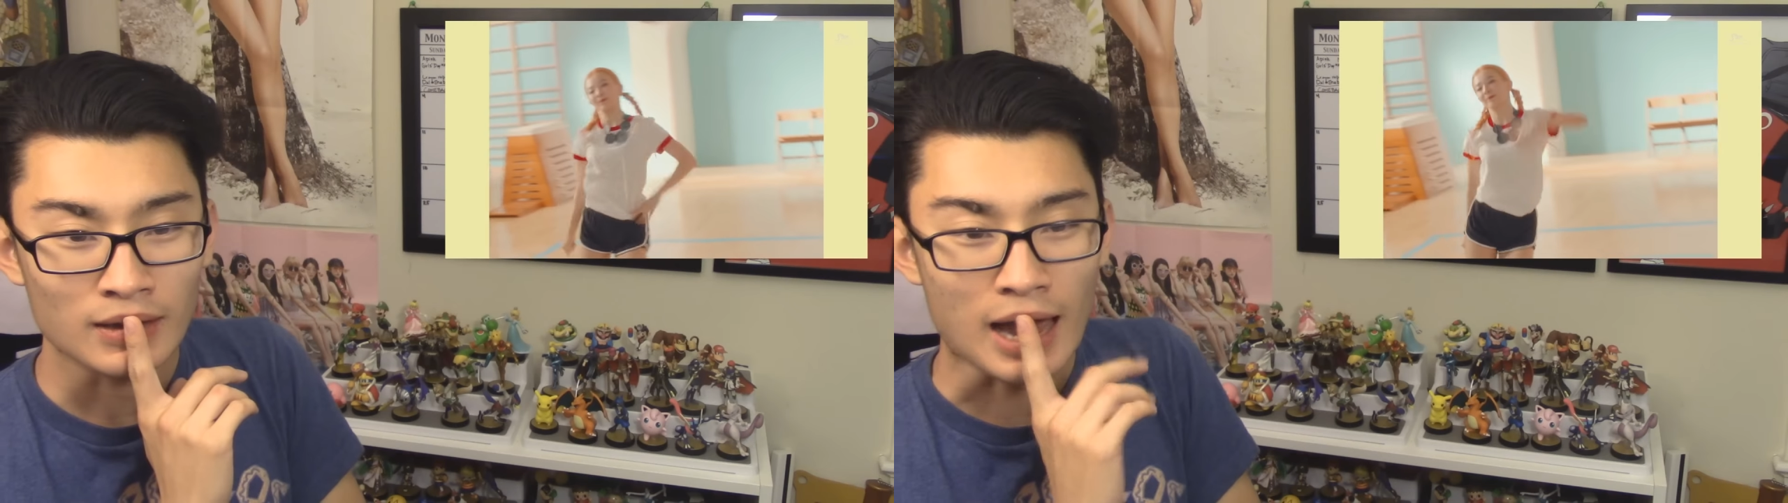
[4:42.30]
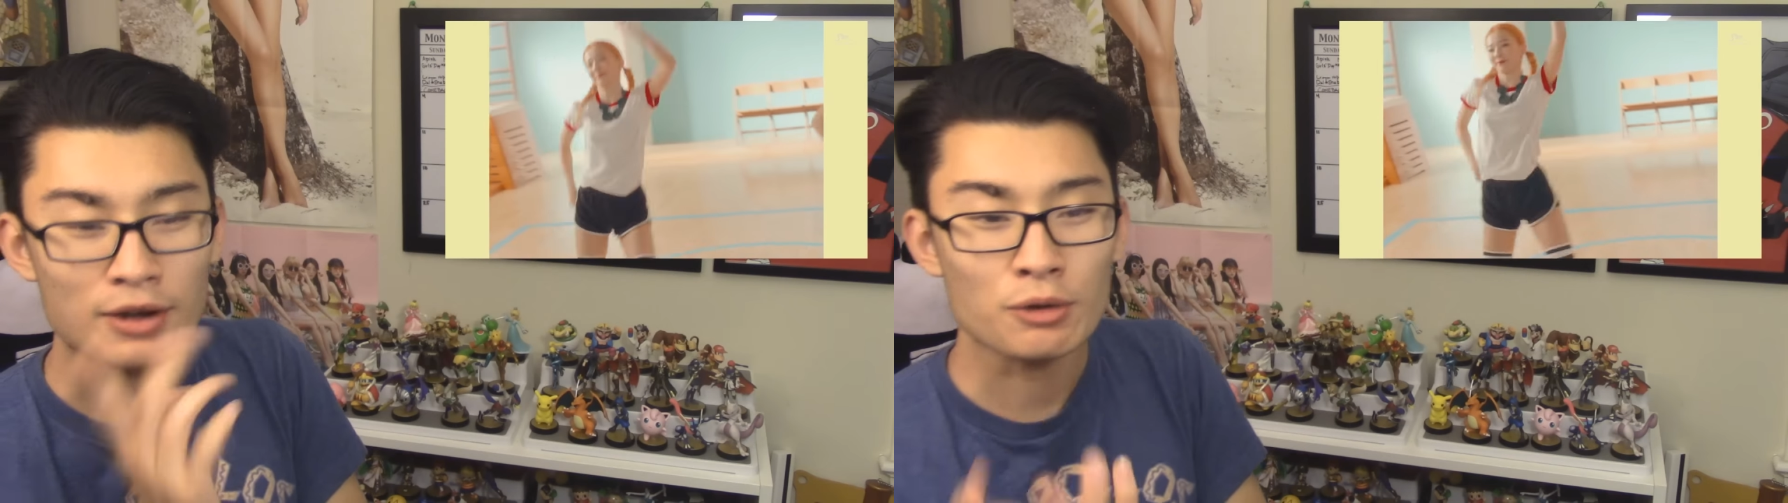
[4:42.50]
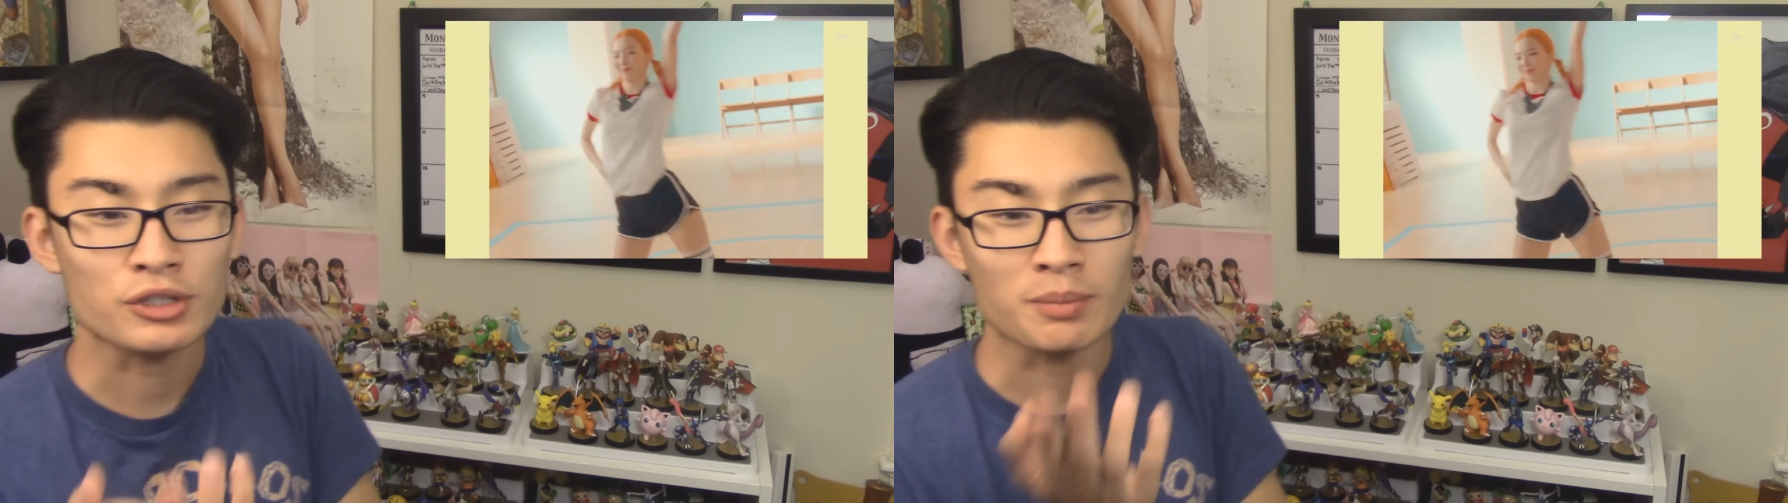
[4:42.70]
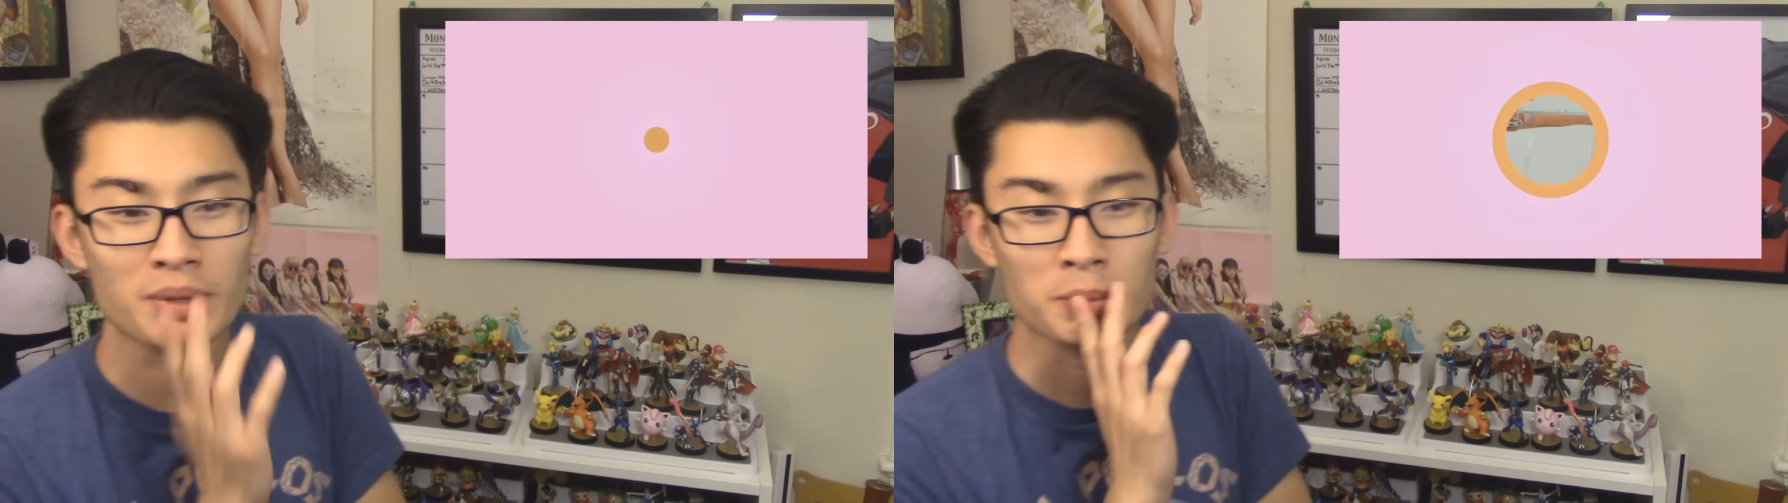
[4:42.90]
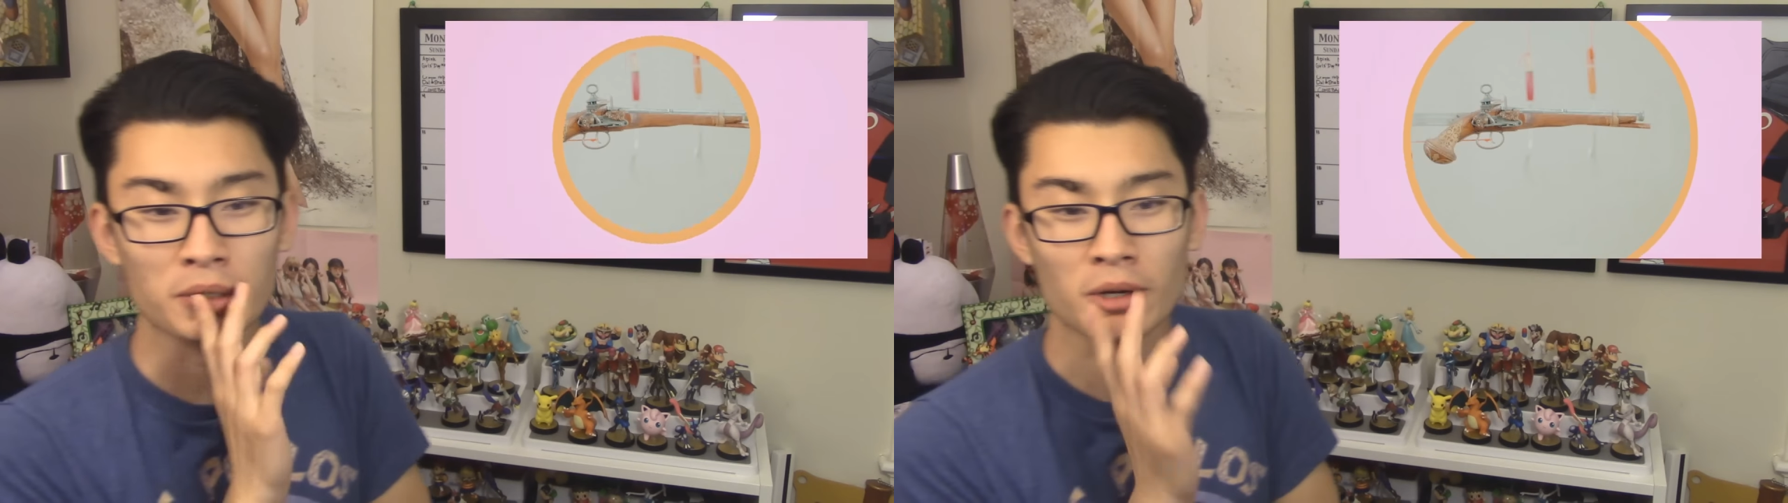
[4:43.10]
I know some
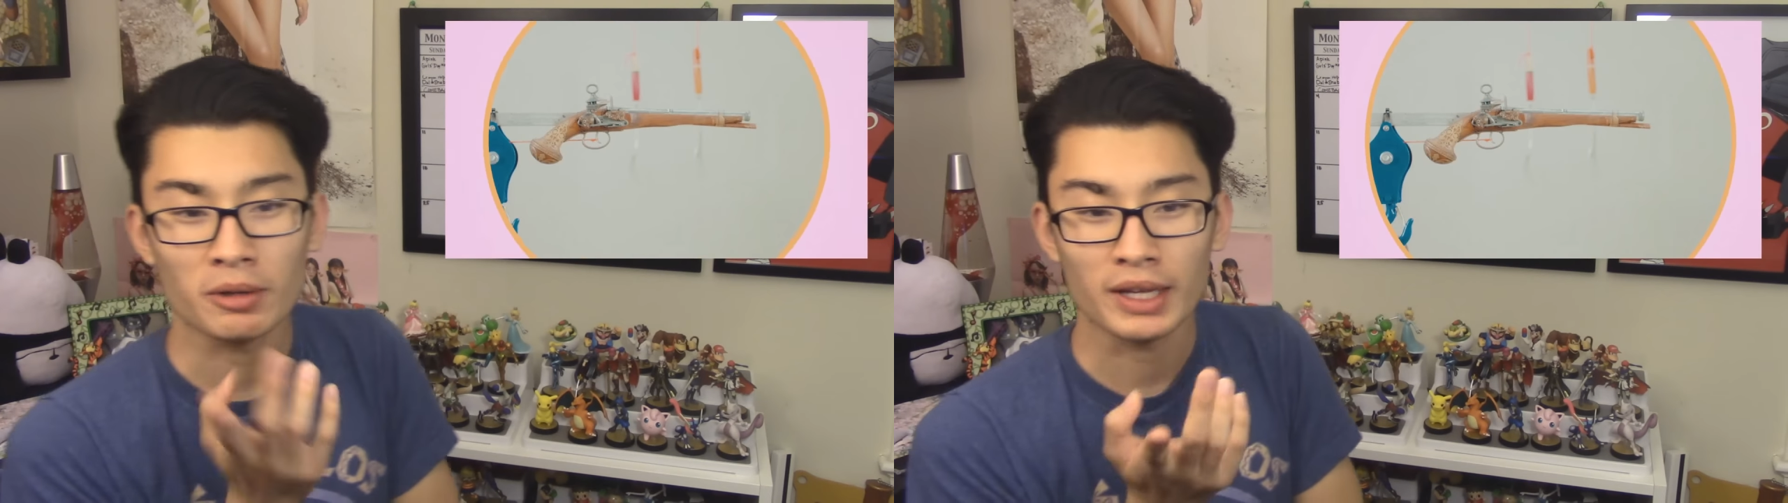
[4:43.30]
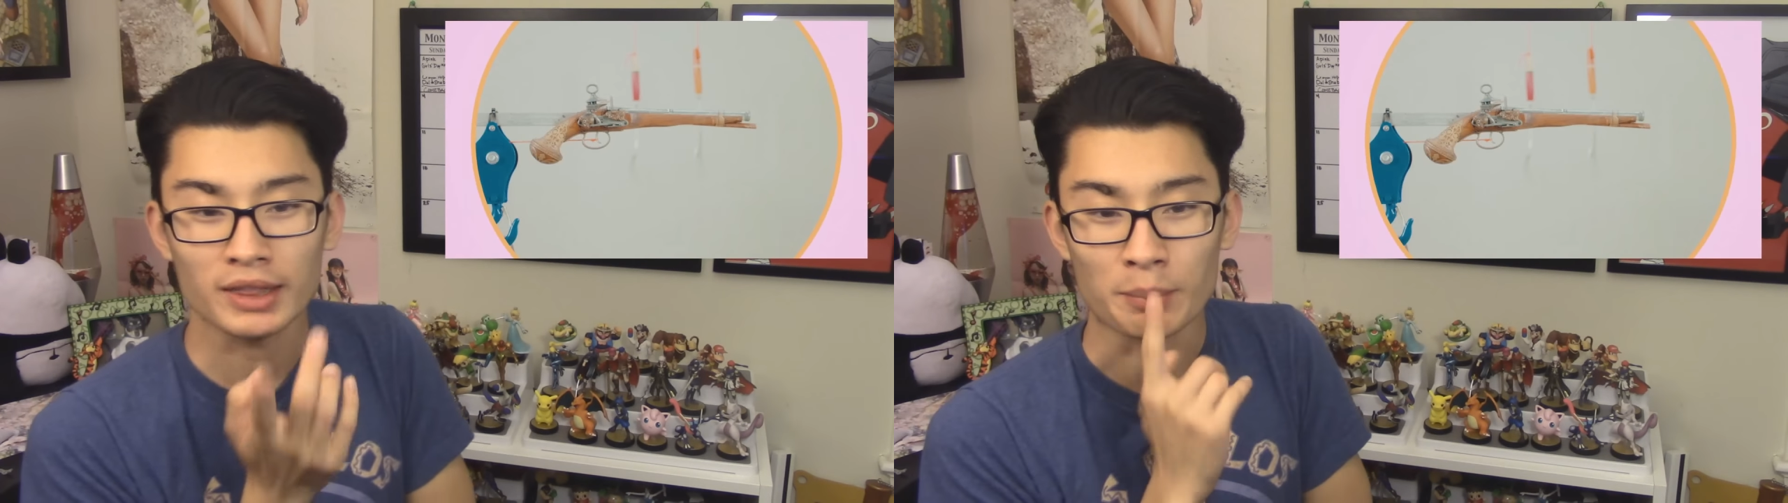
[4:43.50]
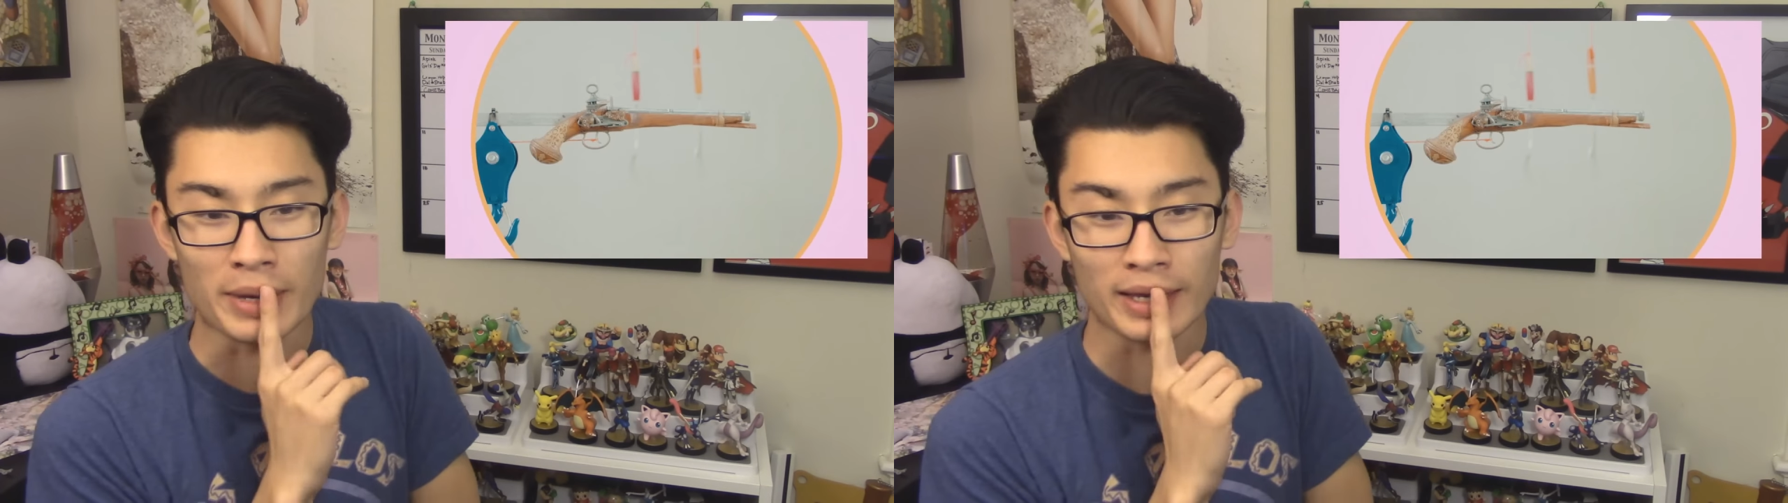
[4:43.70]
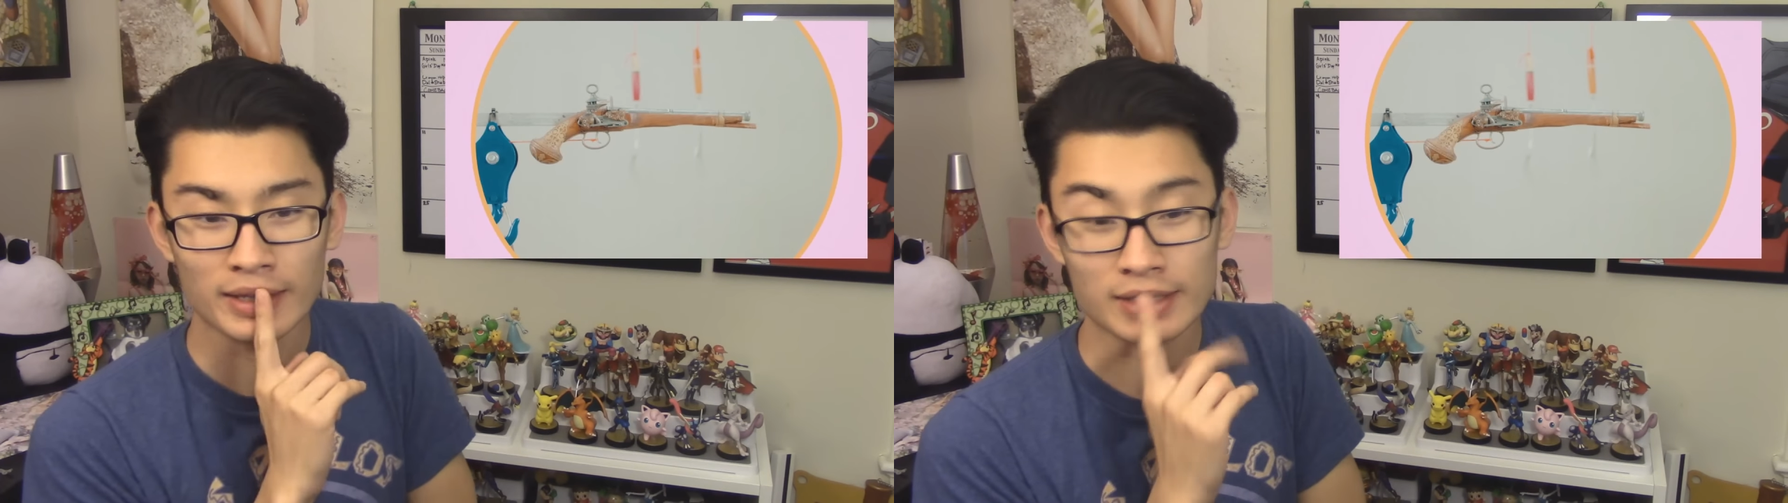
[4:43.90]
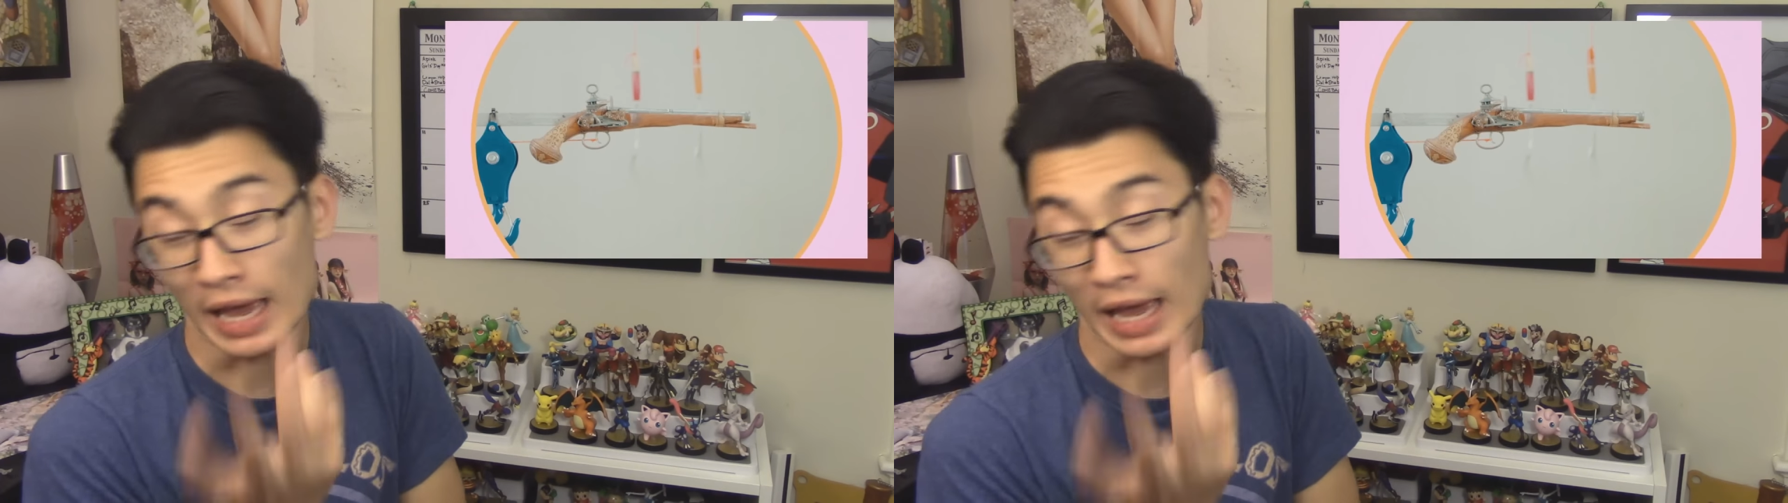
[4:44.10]
people don't like the bangs.